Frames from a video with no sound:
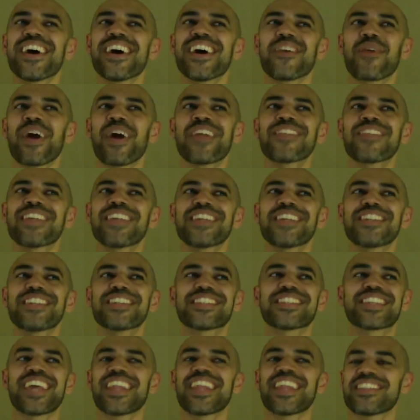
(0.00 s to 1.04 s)
Why don't they
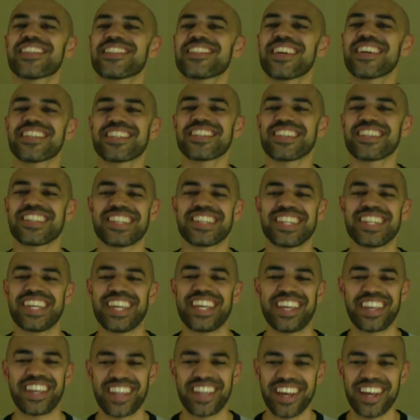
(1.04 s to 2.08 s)
just get the Justice
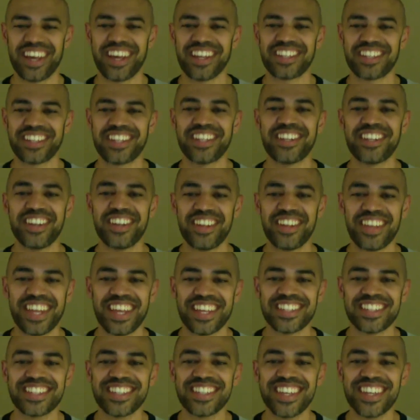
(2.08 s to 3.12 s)
League to do
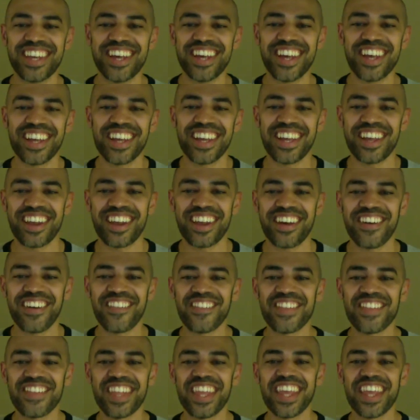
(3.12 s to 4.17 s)
this? You know?
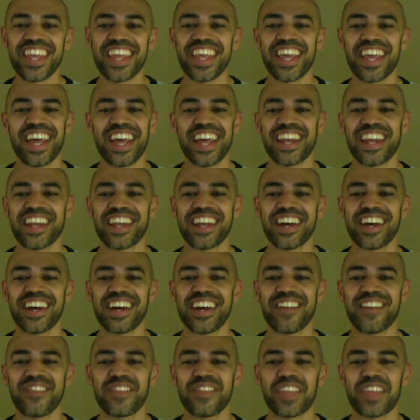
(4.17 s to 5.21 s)
And
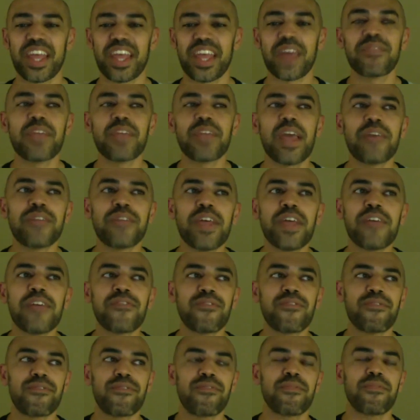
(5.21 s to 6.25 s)
if they
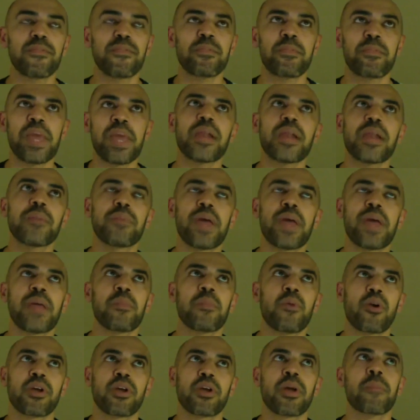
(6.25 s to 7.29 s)
made up a
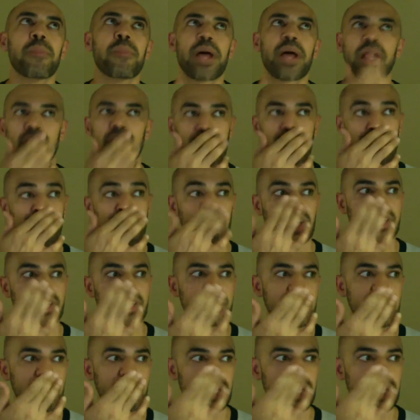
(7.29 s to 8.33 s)
more compelling
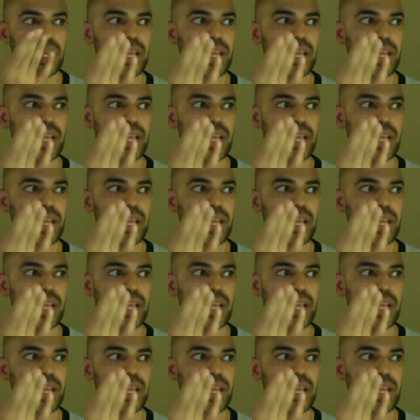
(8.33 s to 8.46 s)
reason